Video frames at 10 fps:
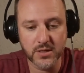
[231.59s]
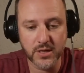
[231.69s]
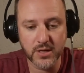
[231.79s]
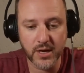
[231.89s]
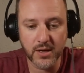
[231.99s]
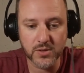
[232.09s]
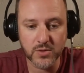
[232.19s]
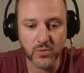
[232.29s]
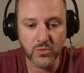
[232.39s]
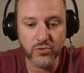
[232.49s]
And
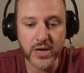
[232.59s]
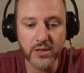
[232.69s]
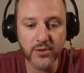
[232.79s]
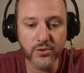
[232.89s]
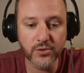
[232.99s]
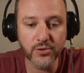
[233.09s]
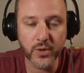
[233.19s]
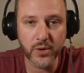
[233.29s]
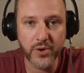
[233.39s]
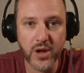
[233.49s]
reading through it, what
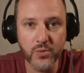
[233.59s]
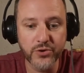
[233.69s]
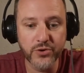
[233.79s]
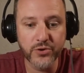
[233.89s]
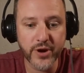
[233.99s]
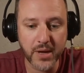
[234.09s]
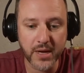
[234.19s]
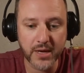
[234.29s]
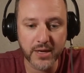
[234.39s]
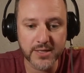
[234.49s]
I really would
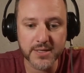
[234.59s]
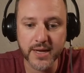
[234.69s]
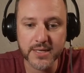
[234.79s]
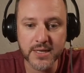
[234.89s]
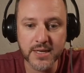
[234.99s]
recommend is that